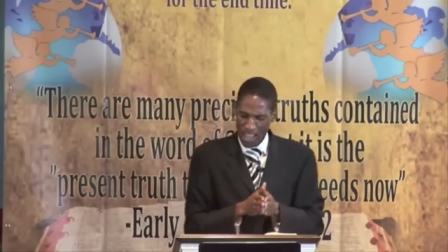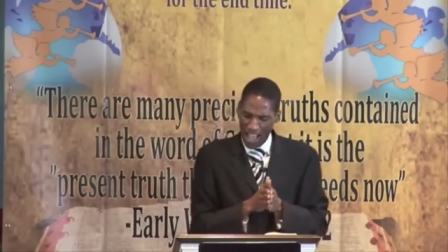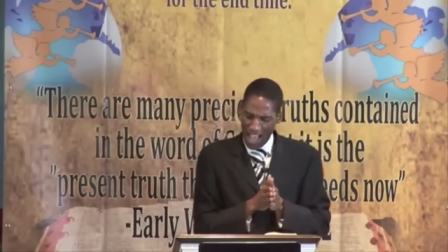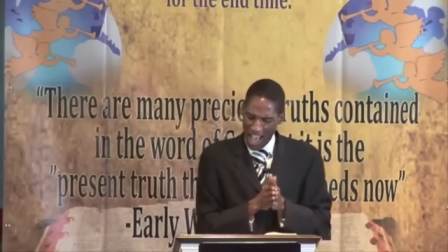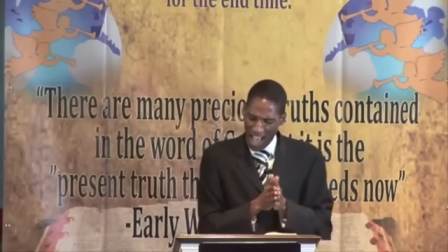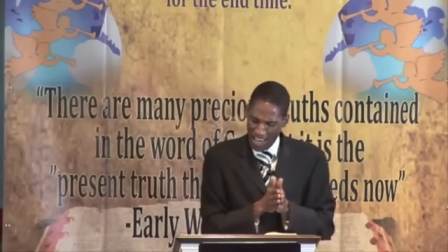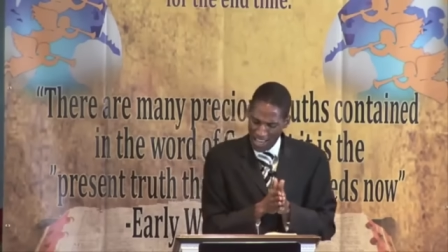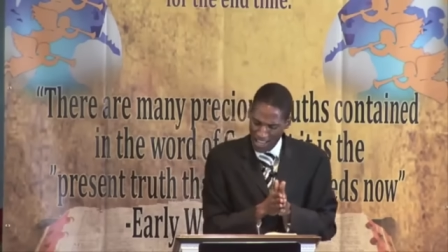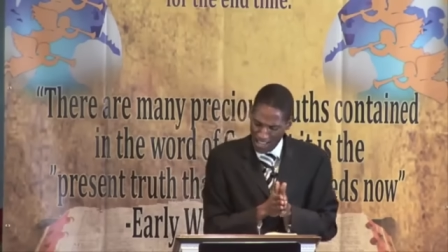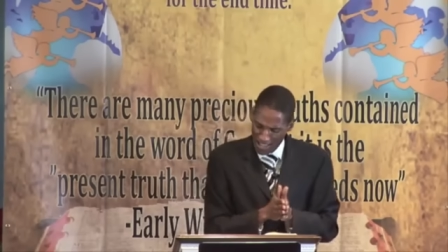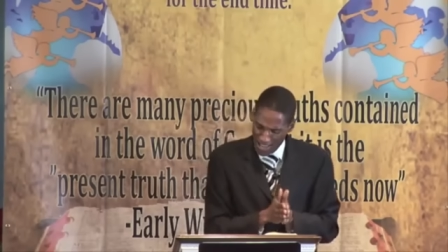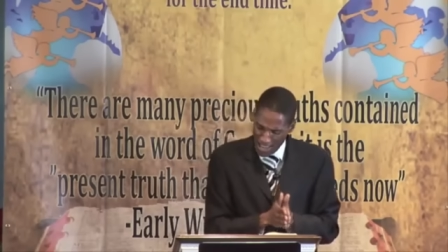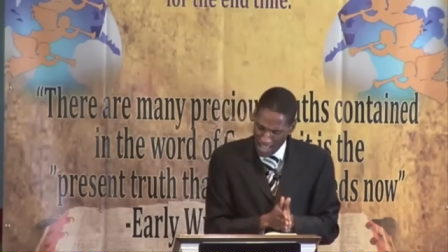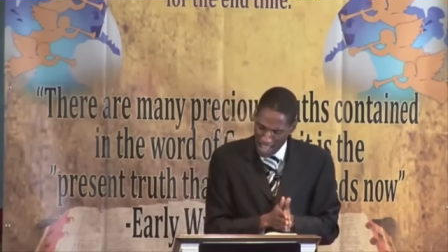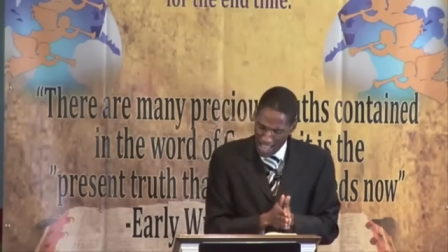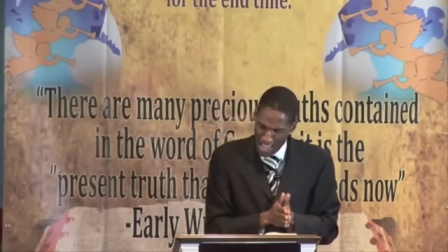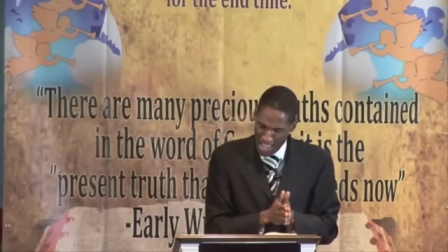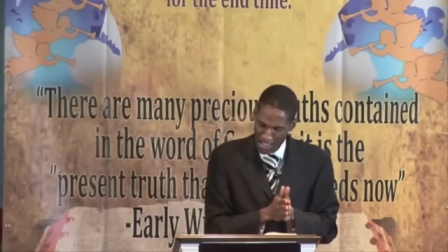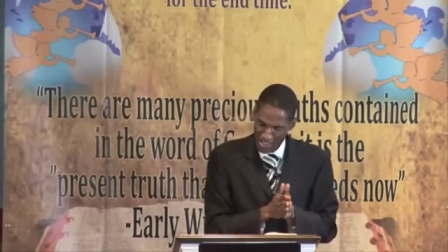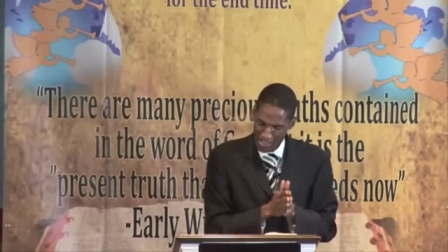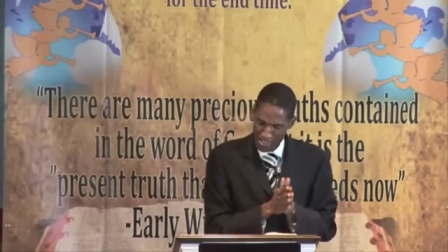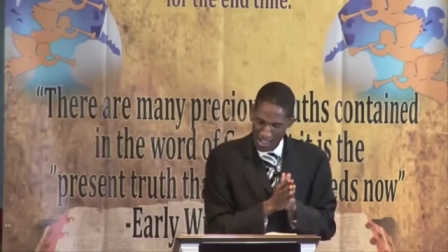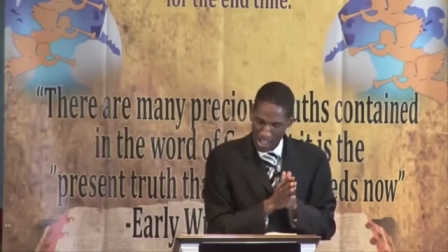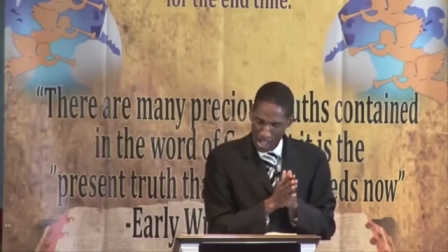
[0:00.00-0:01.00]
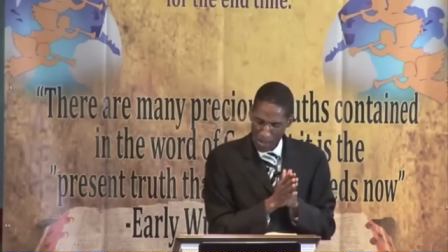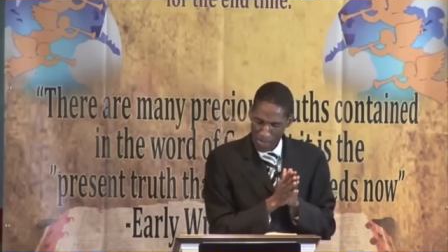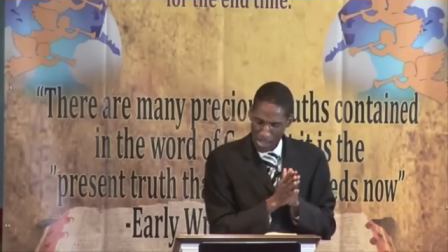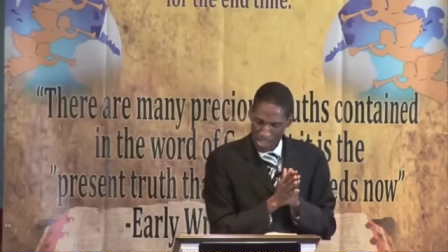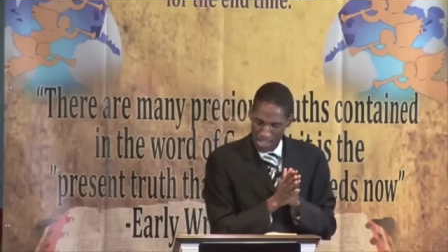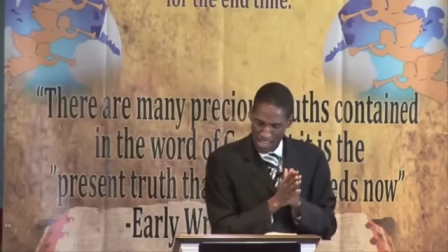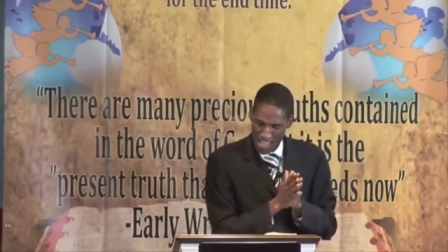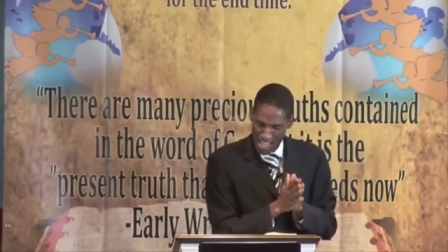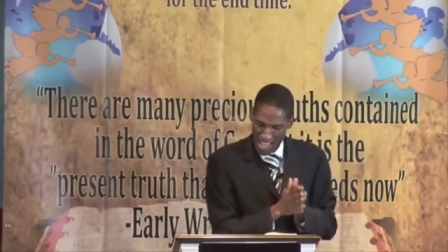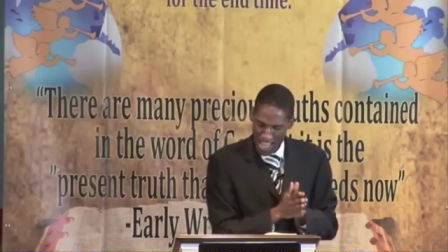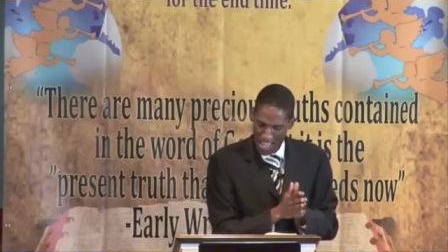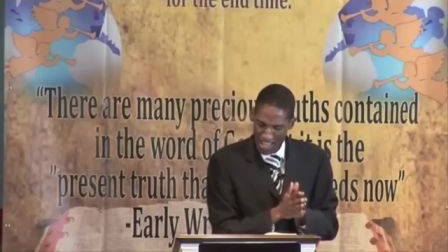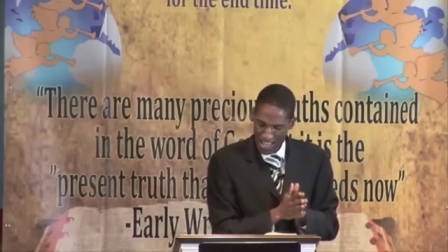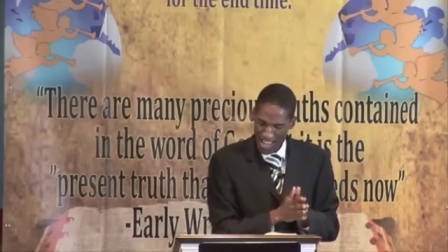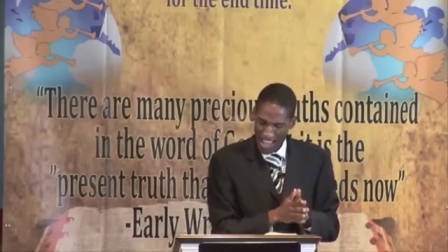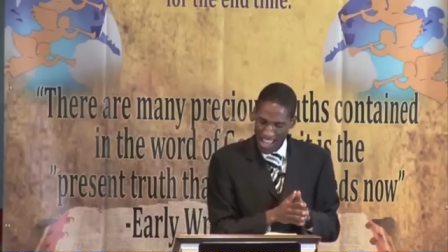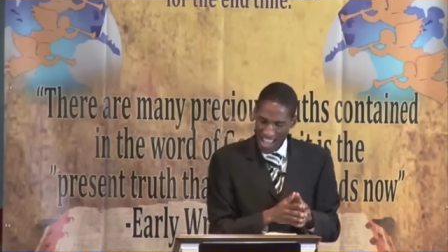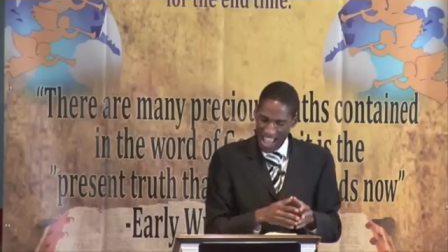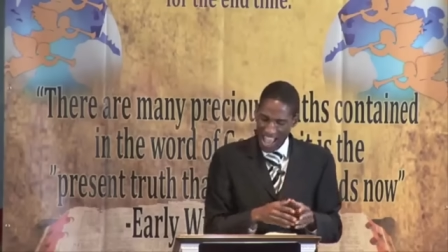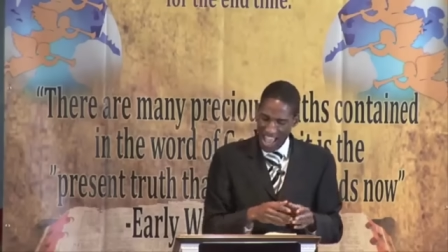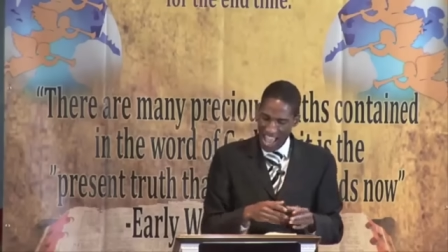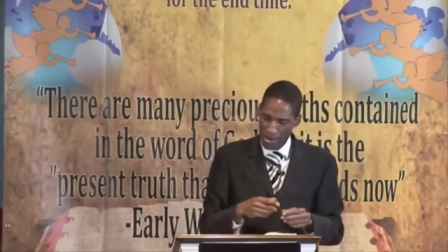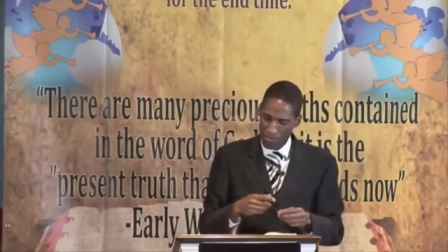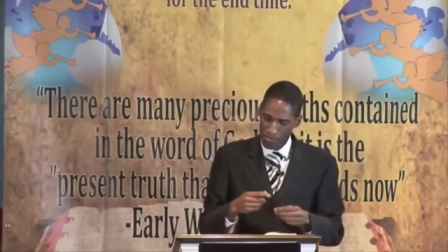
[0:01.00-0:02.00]
Ananias coming in
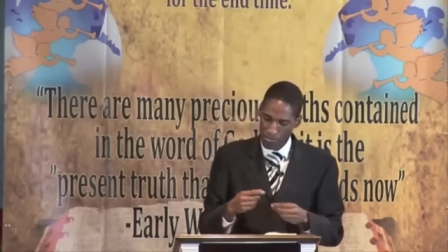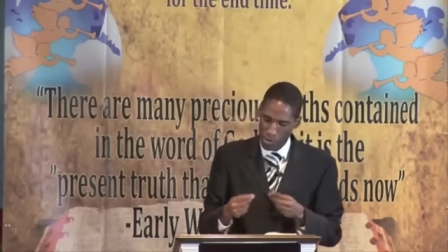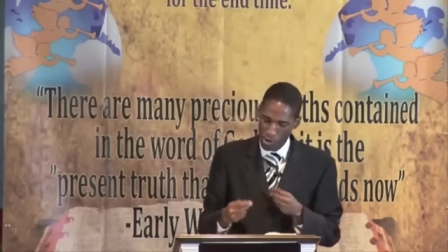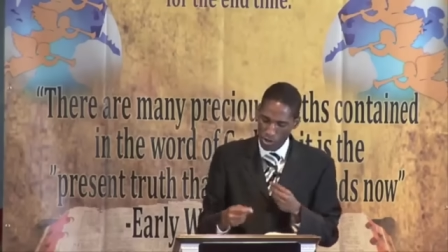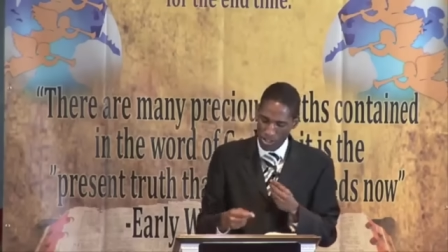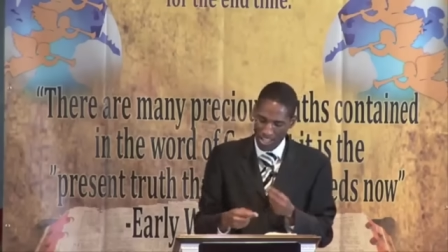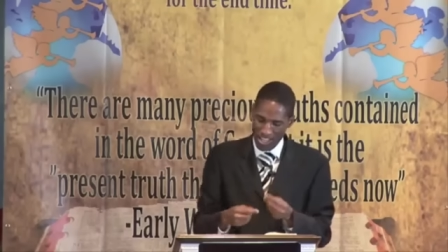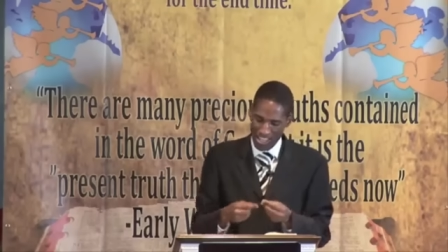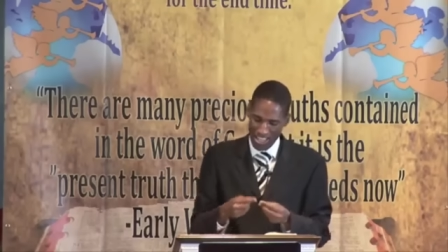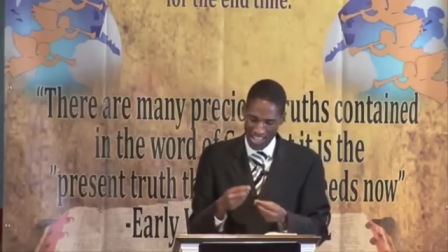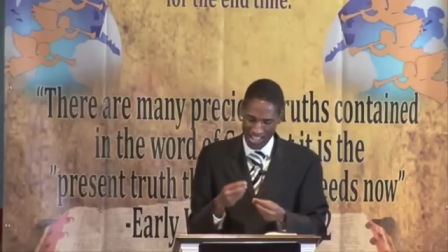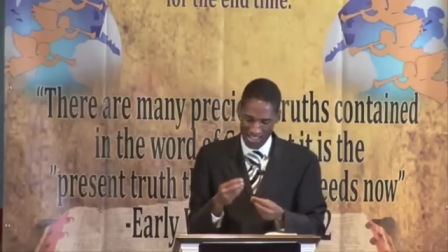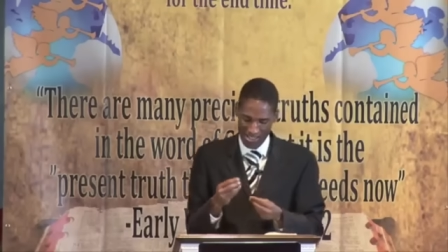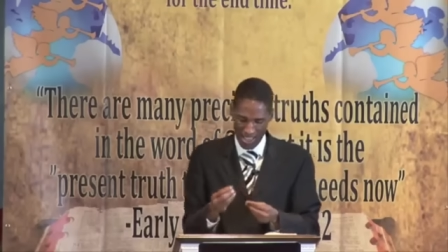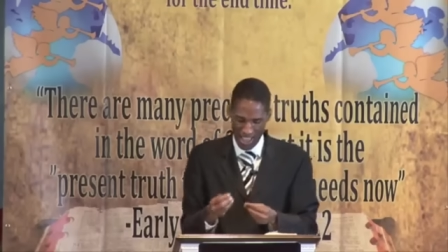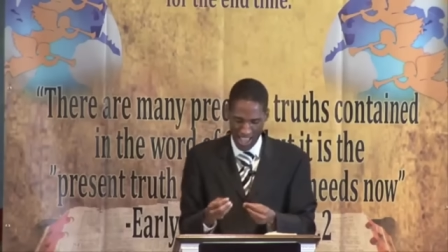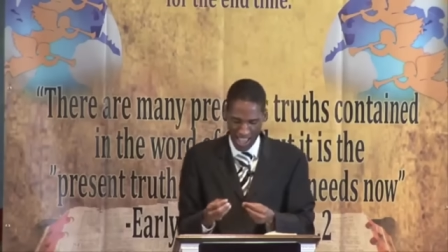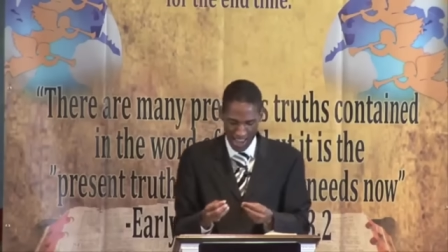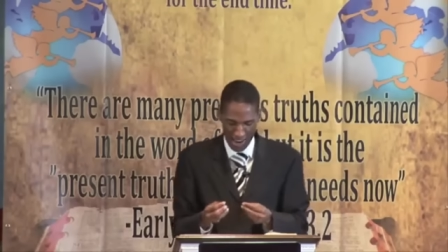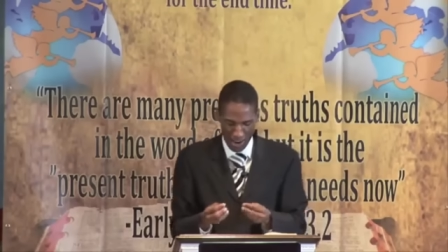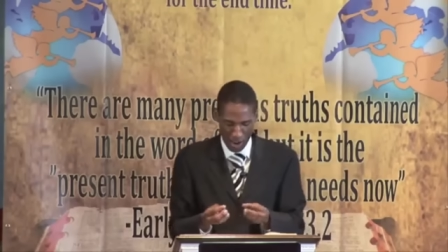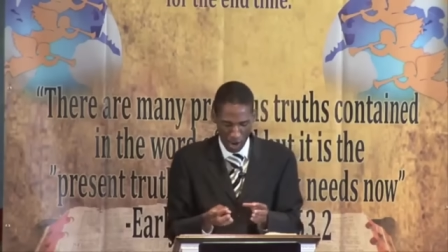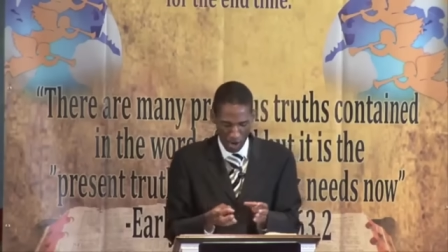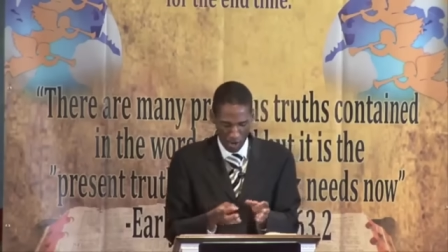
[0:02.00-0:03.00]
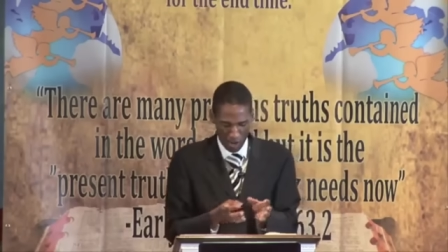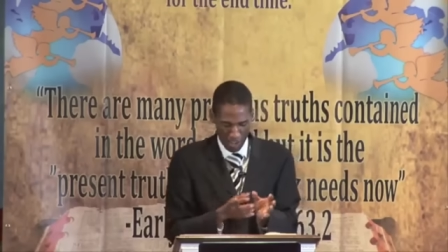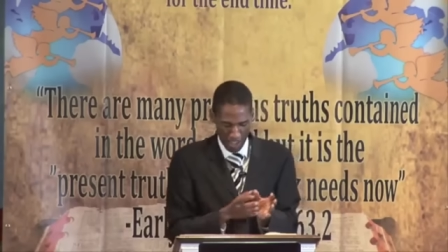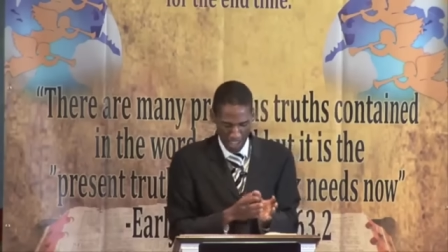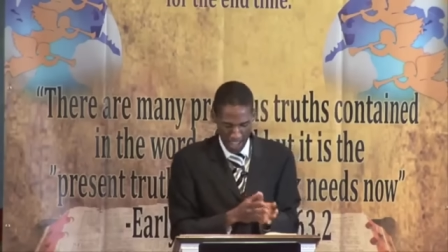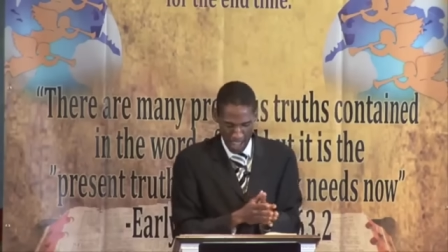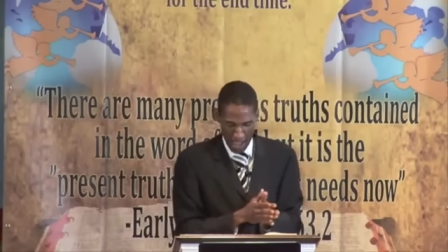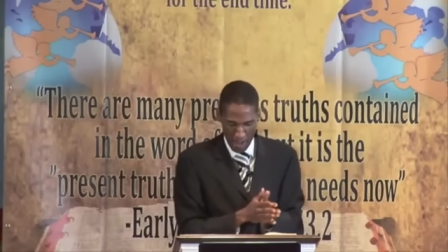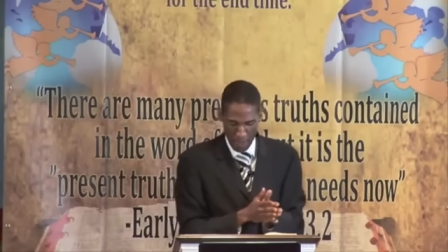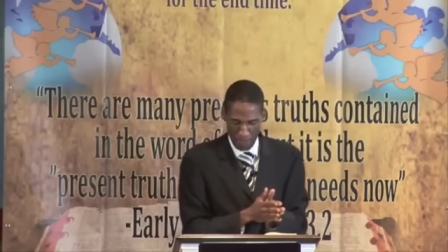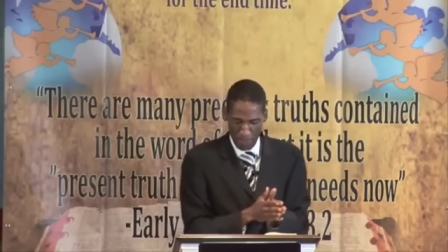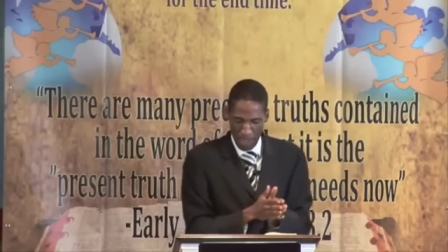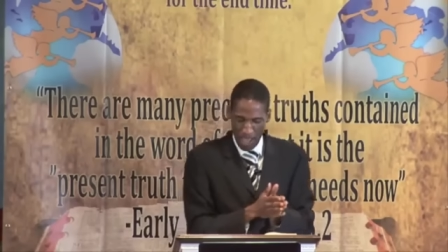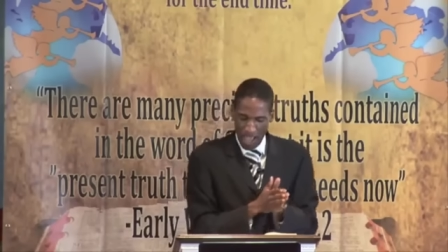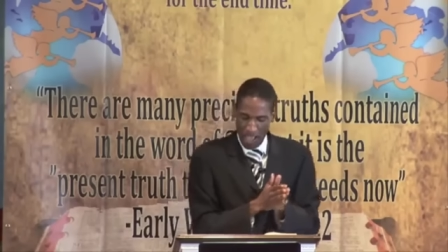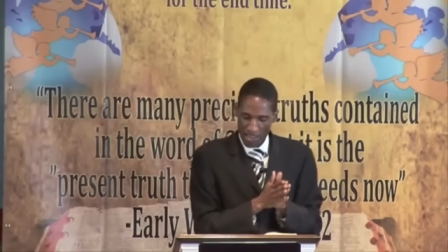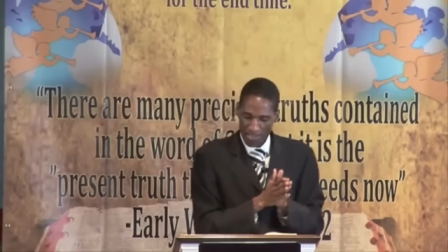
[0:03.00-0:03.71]
and putting his hand on him